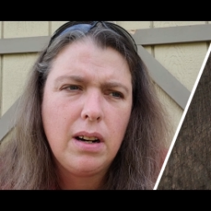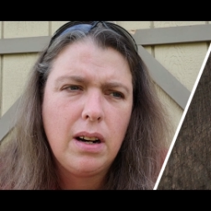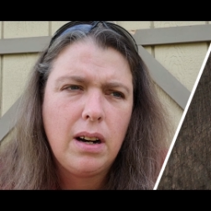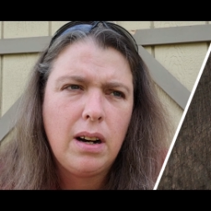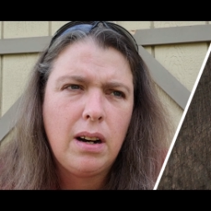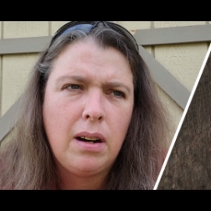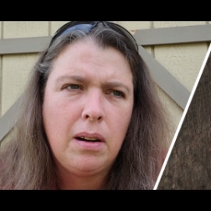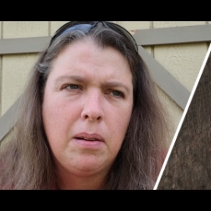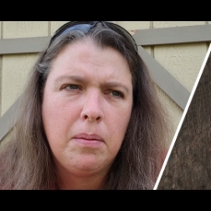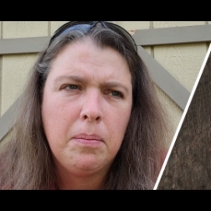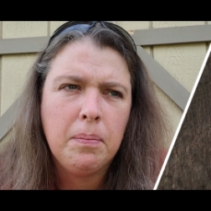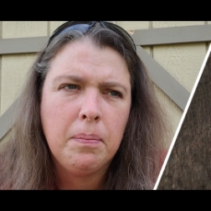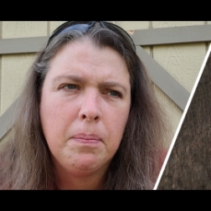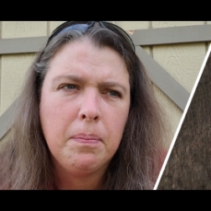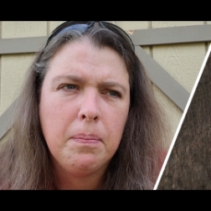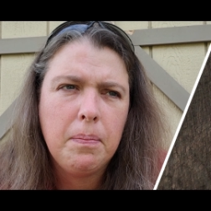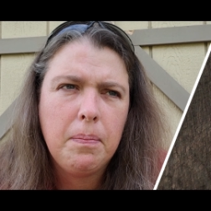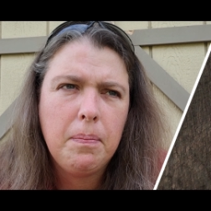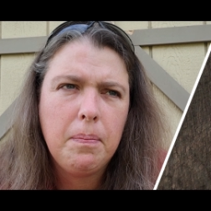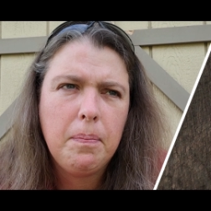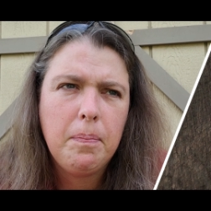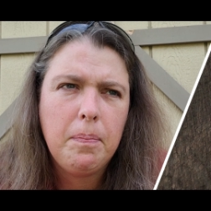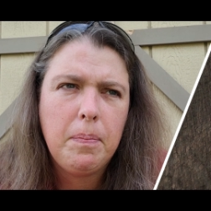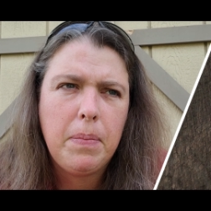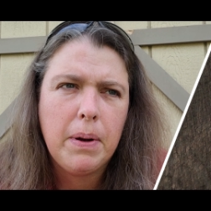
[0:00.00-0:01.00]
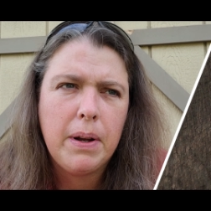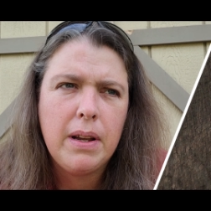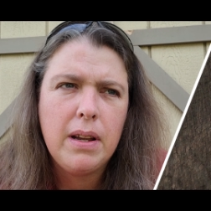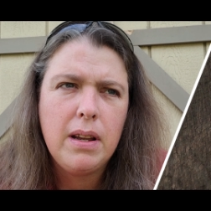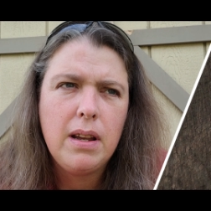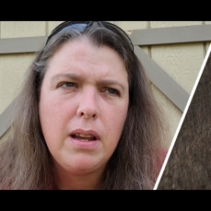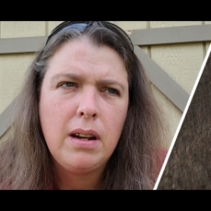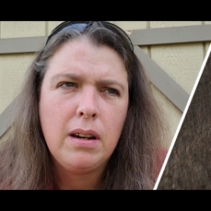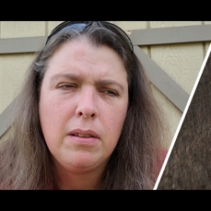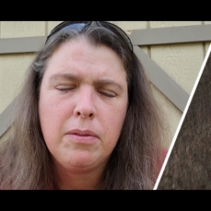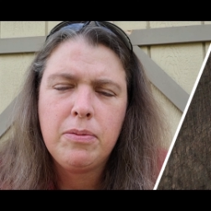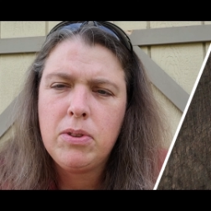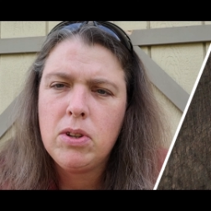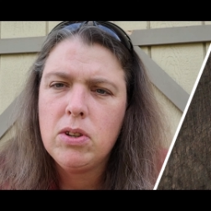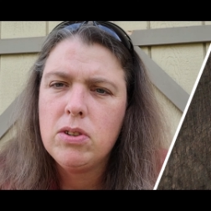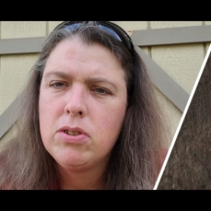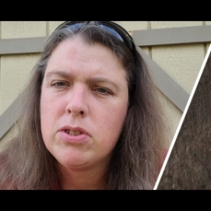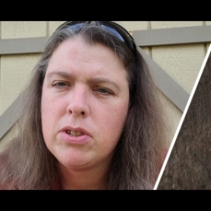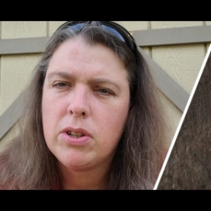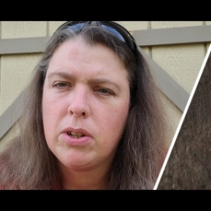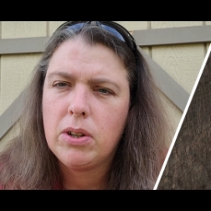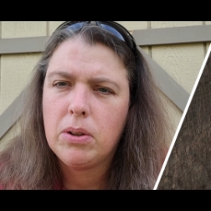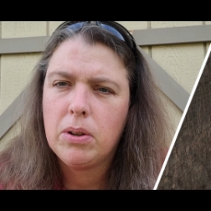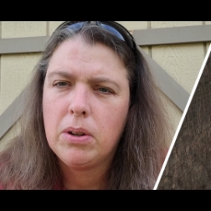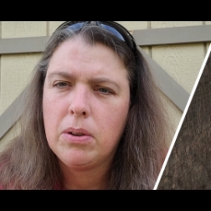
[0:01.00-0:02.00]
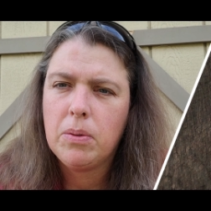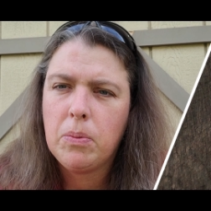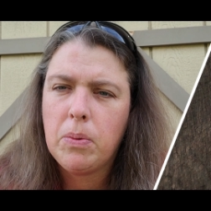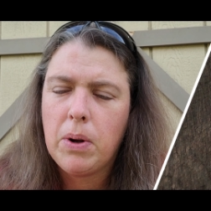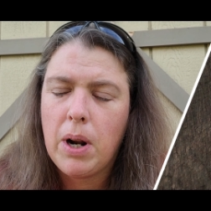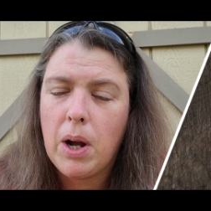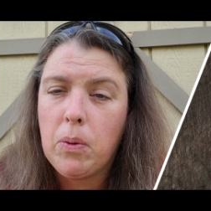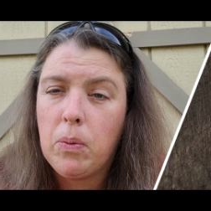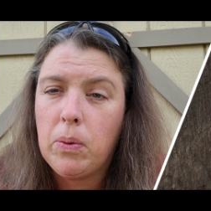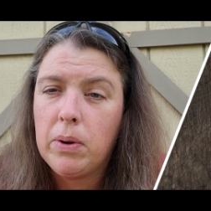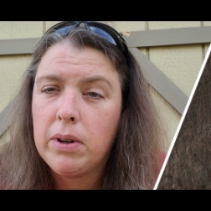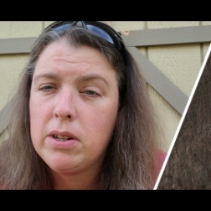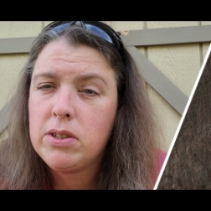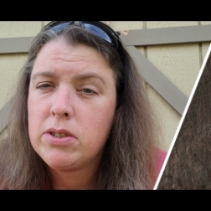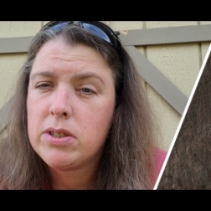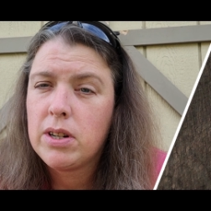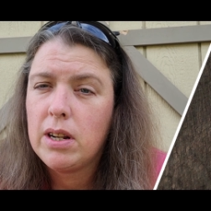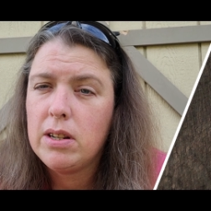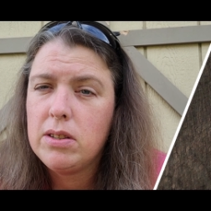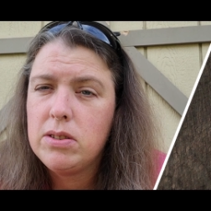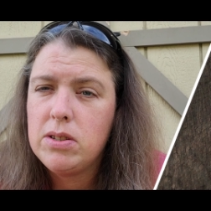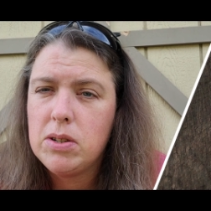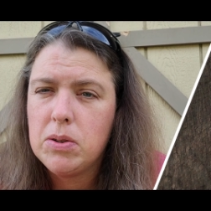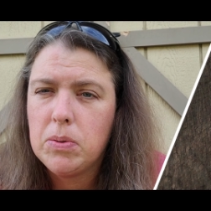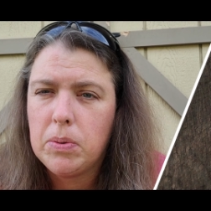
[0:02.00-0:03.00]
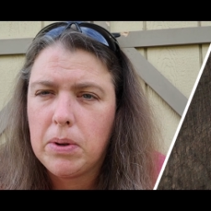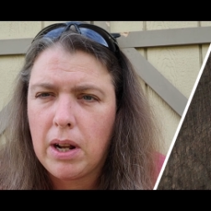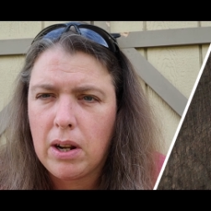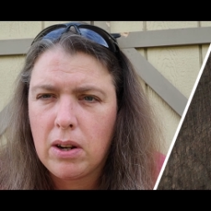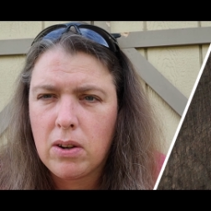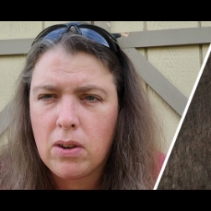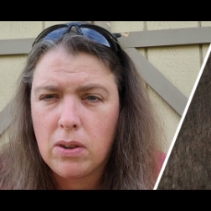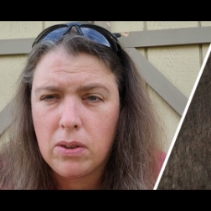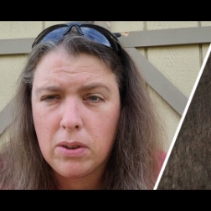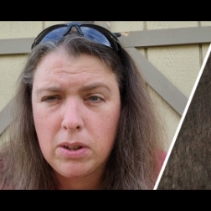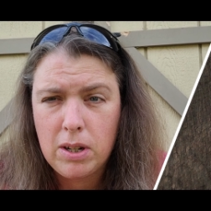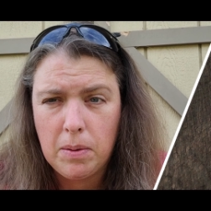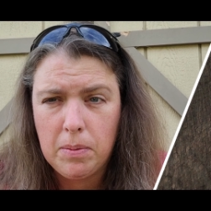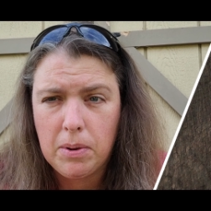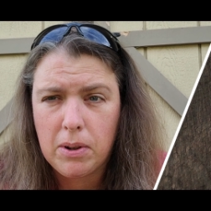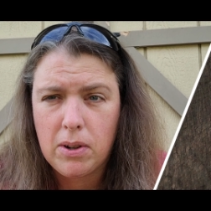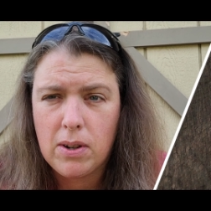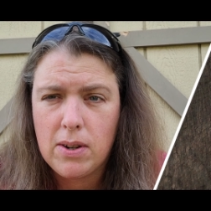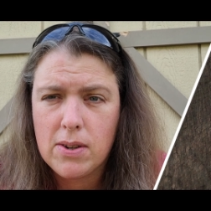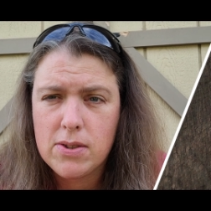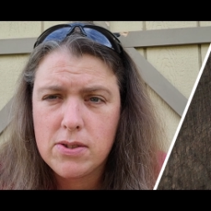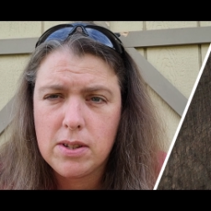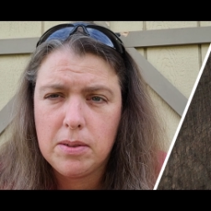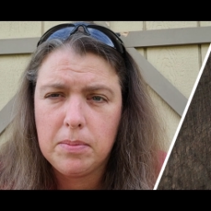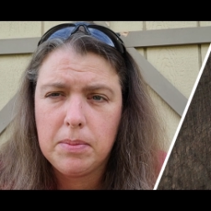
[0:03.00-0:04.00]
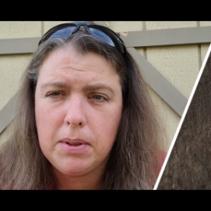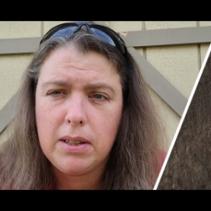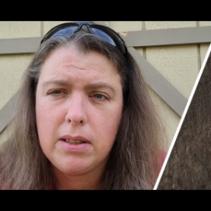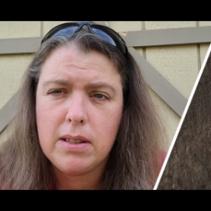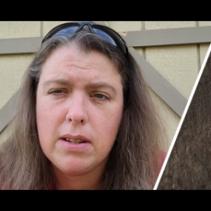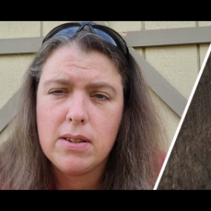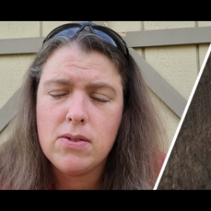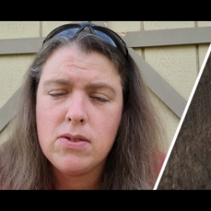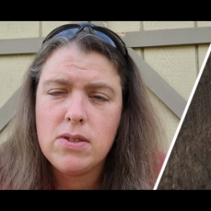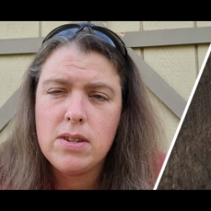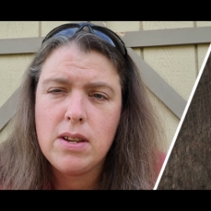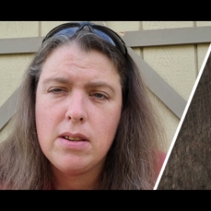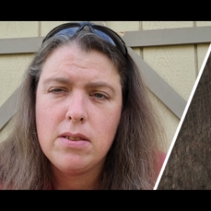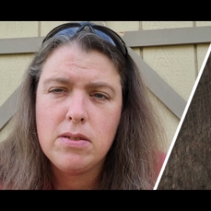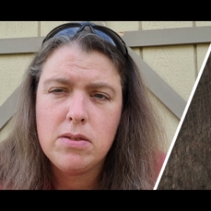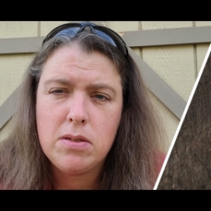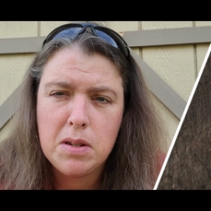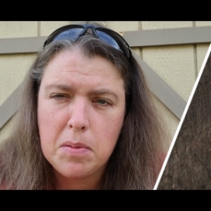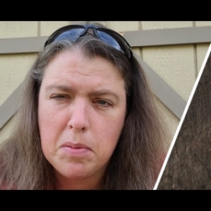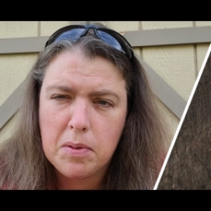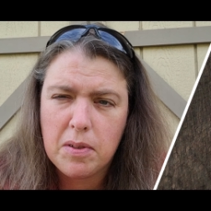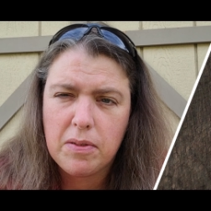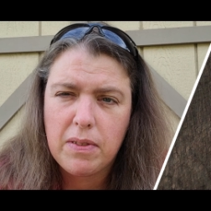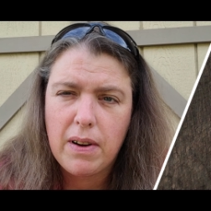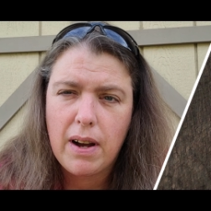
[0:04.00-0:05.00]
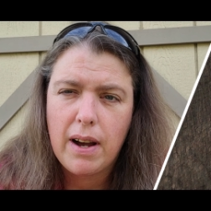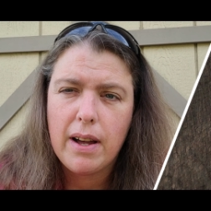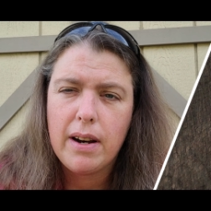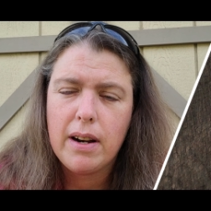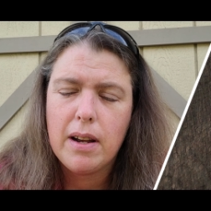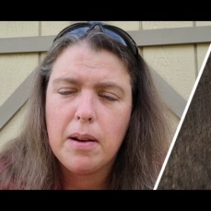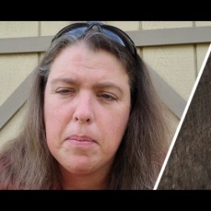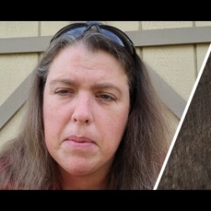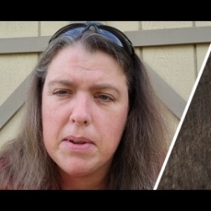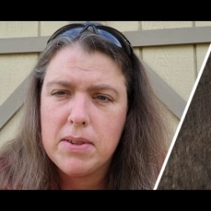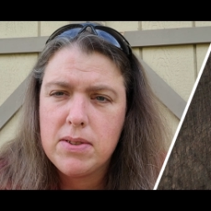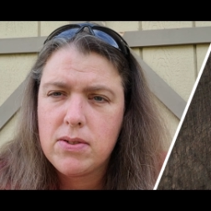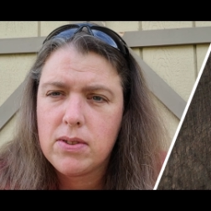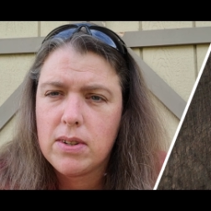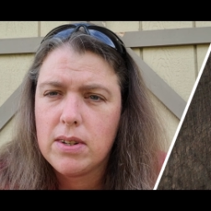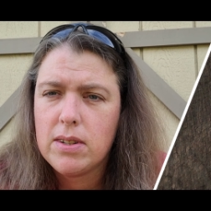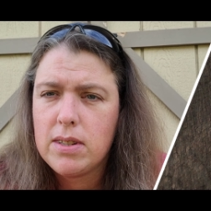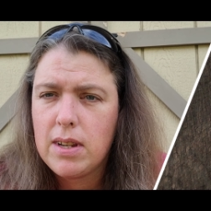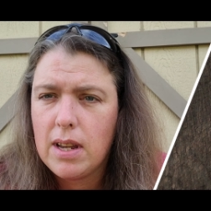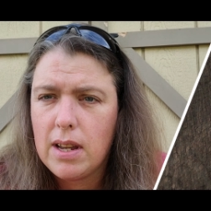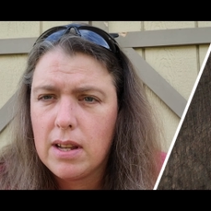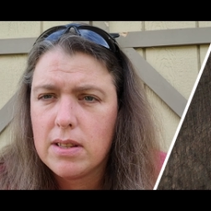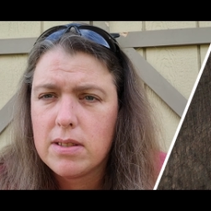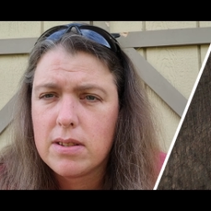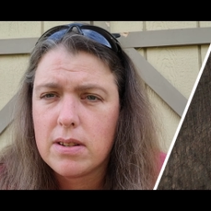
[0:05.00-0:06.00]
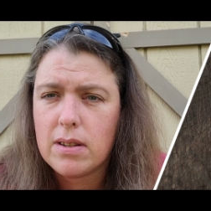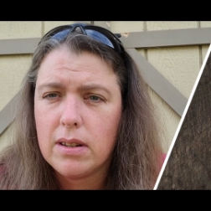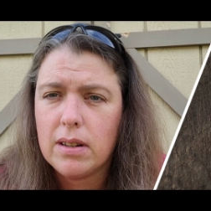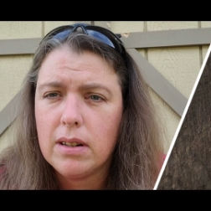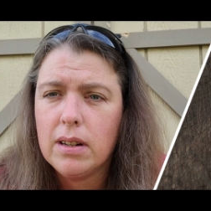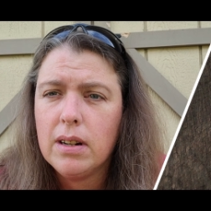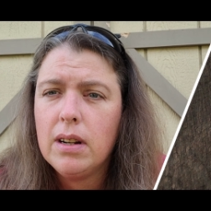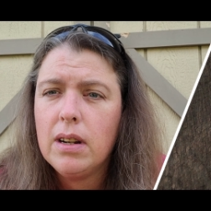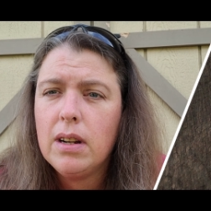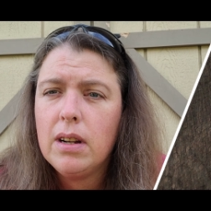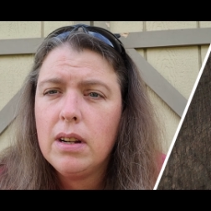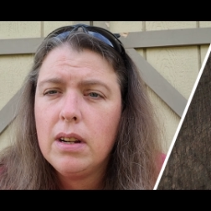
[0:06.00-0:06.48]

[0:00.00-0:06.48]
Um, but in the future, what I want to try to do when I come across something like this is to provide a mystery to answer